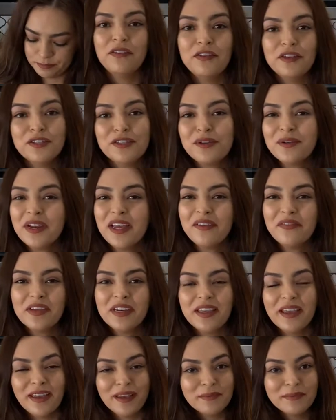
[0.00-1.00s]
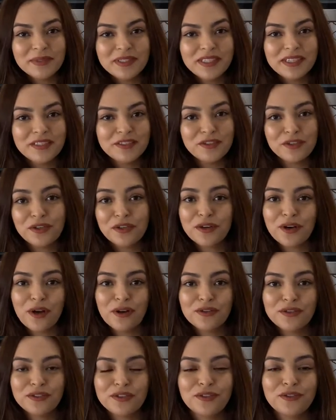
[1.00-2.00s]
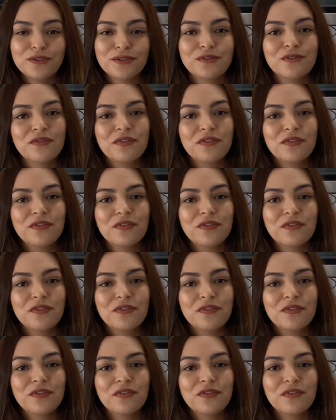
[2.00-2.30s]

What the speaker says: If you don't have any hemp seeds, you could also use